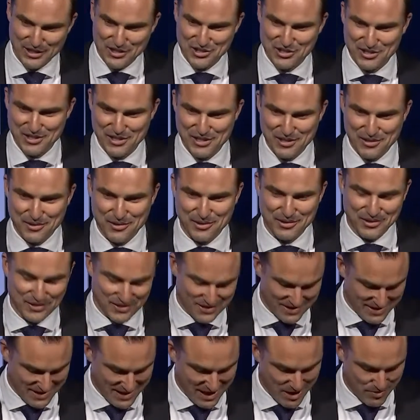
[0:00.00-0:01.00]
shareholders
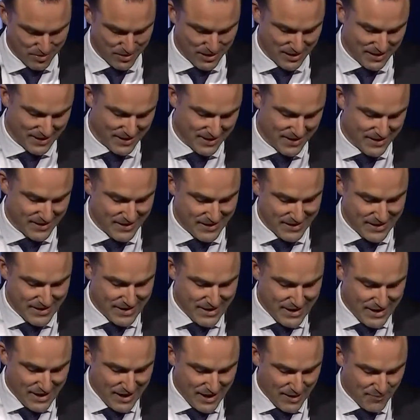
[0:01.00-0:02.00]
happy?
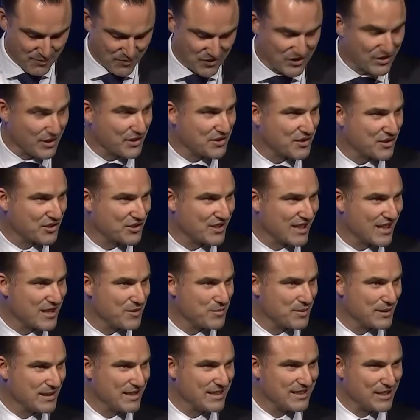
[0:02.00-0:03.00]
So
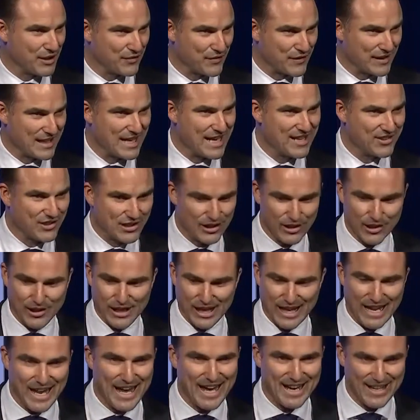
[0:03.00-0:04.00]
sustainability definitely has a lot of
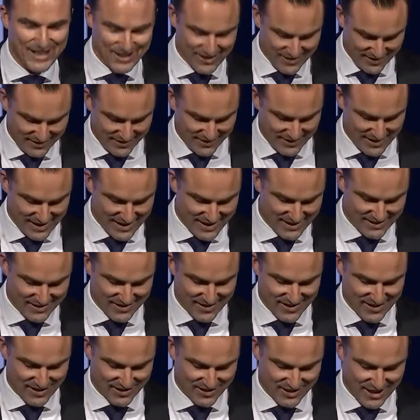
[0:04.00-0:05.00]
layers to
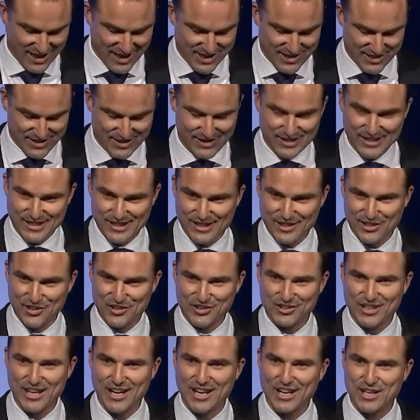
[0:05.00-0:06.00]
this onion,
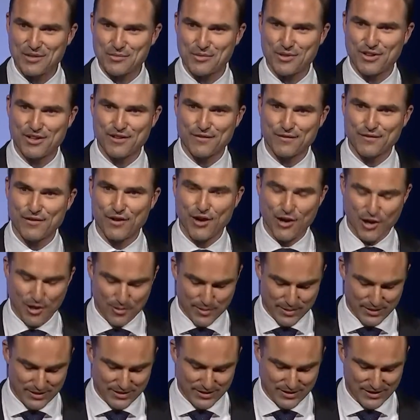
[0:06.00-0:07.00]
starting with the
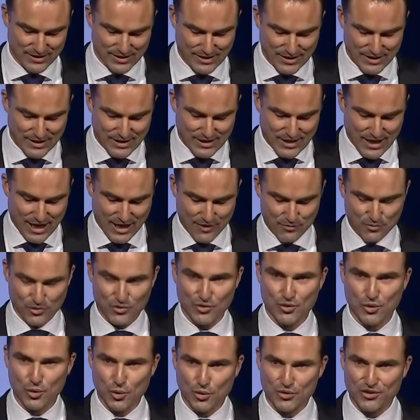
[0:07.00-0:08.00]
environment and
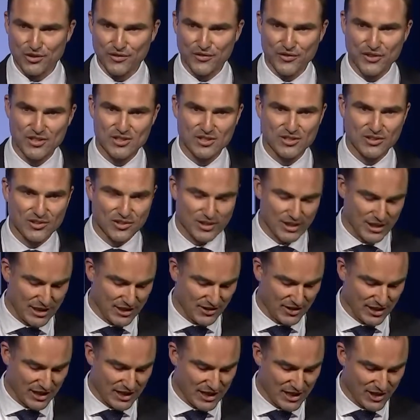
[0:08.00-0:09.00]
resource efficiency,
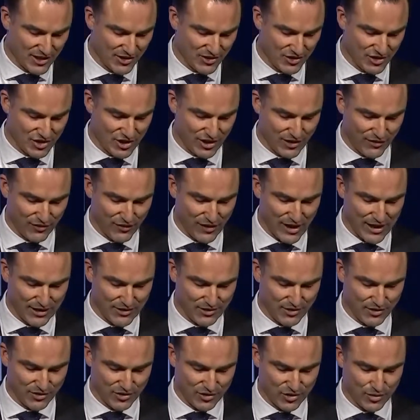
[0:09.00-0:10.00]
to ESG
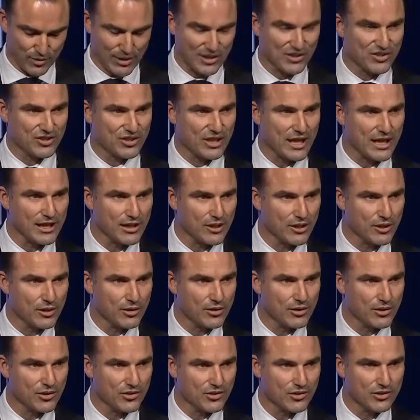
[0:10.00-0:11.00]
factors, to our
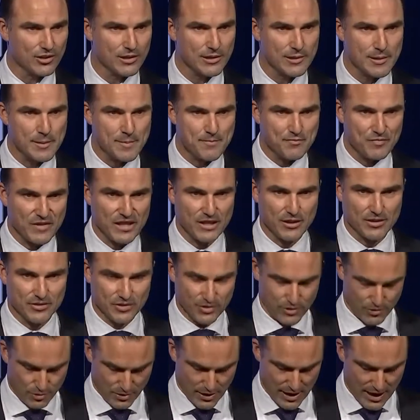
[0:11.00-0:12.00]
stakeholders, to
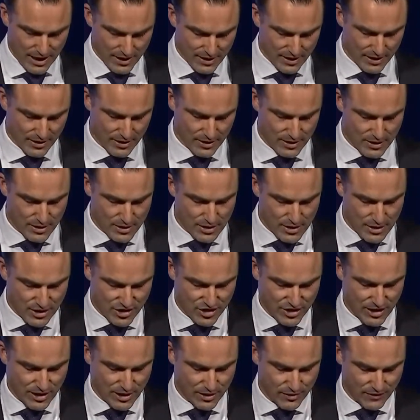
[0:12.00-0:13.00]
creating
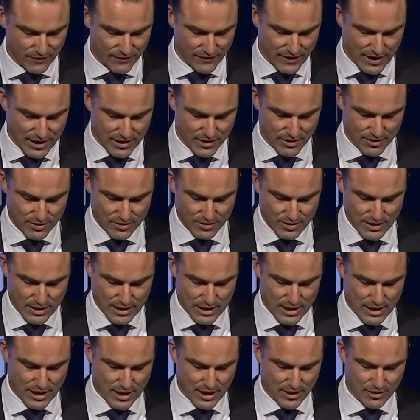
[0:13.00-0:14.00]
shareholder value.
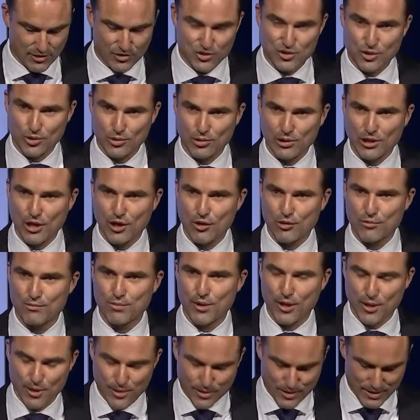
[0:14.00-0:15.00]
And I'll draw a long
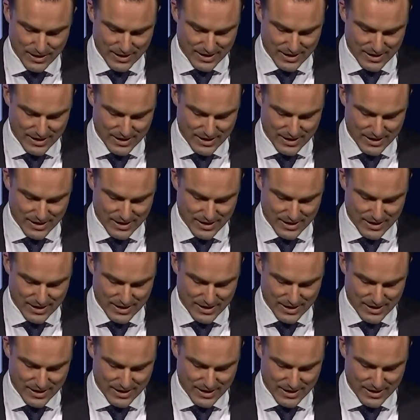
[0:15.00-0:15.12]
bow